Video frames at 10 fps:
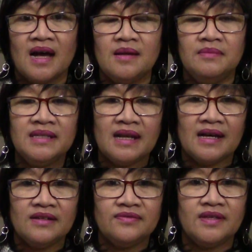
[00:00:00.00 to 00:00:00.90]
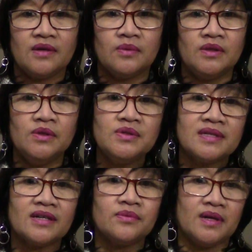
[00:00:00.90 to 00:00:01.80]
At midlife, they will lose
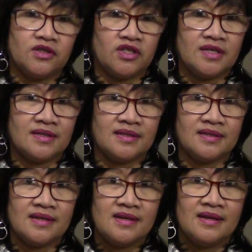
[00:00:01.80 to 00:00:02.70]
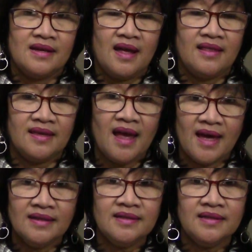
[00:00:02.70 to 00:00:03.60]
their riches. In the
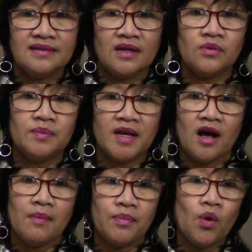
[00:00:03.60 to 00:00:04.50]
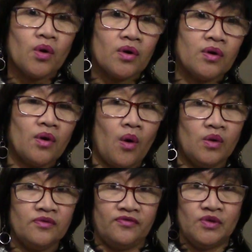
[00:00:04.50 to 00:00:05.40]
end, they will become poor
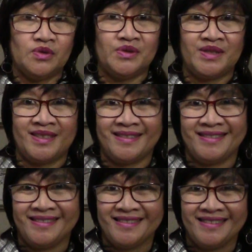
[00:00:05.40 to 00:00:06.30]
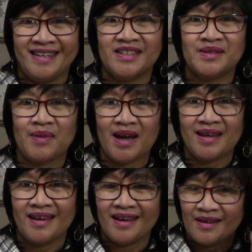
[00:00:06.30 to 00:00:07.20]
old fools. Here's my
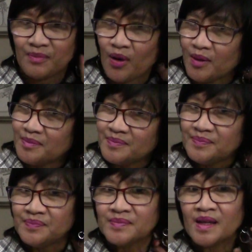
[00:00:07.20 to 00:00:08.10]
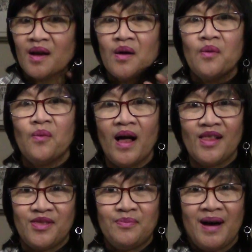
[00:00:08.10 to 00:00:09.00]
poem
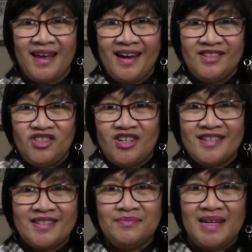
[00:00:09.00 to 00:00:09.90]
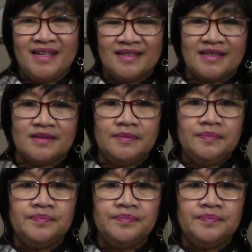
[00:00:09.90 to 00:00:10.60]
Wealth by Unjust Means.